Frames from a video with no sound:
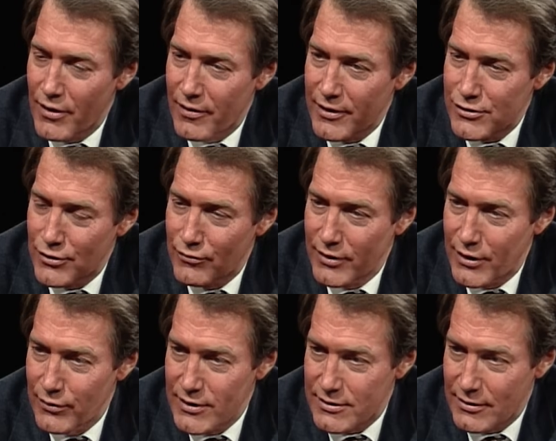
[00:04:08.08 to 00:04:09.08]
your mother that you've
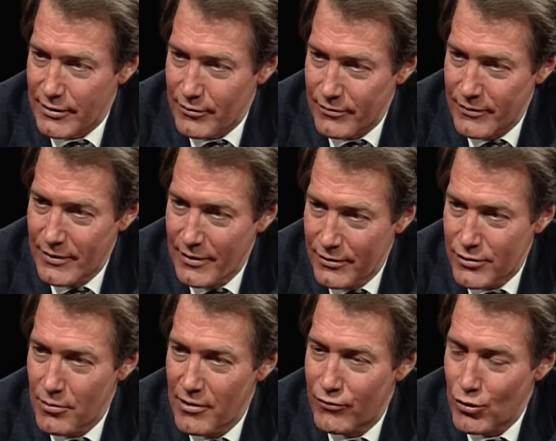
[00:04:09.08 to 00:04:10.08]
read recently
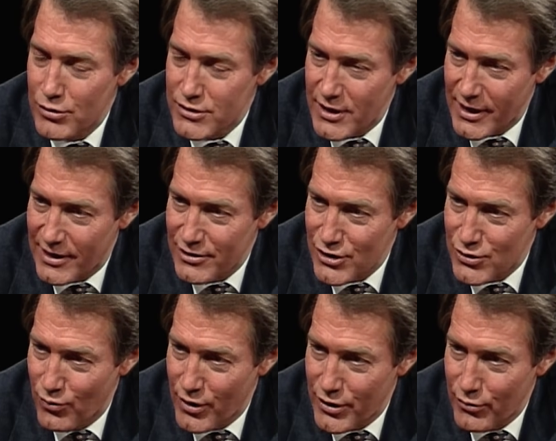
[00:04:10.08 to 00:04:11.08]
to if you were sick and
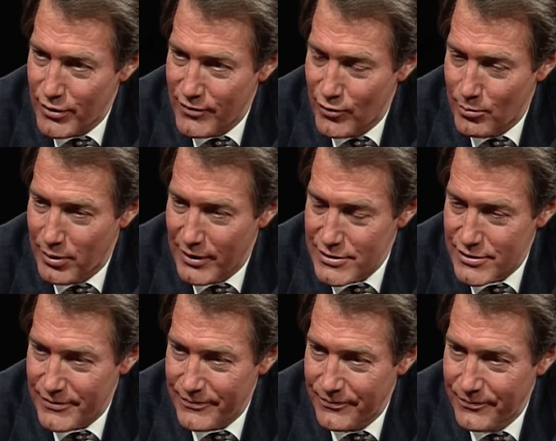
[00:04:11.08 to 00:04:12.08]
just wanted to read for
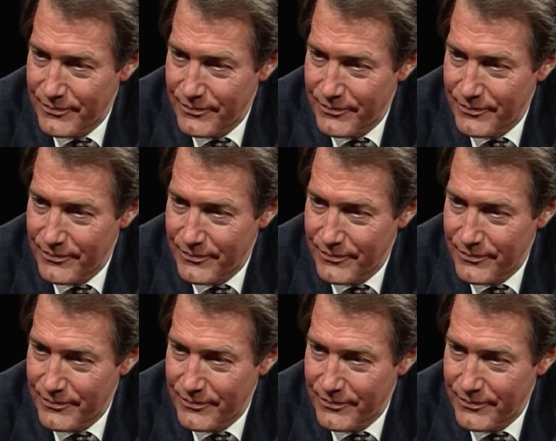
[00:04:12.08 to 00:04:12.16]
pleasure?